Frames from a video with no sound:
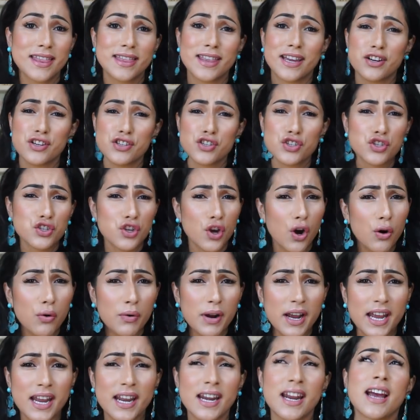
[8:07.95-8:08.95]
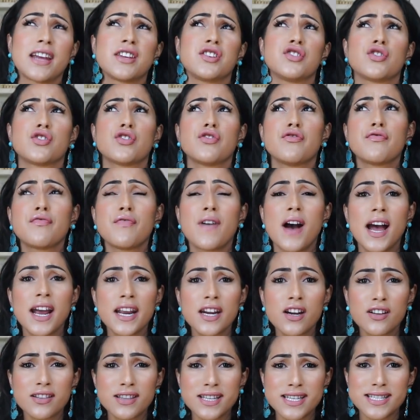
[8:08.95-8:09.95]
They're so in, and you could
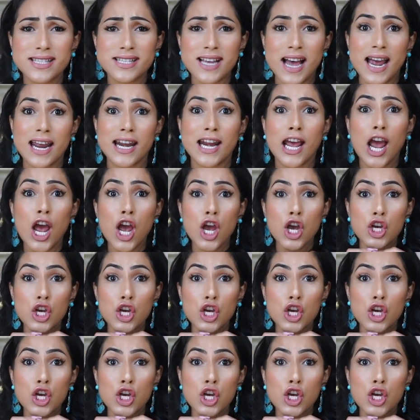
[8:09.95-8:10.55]
find on this site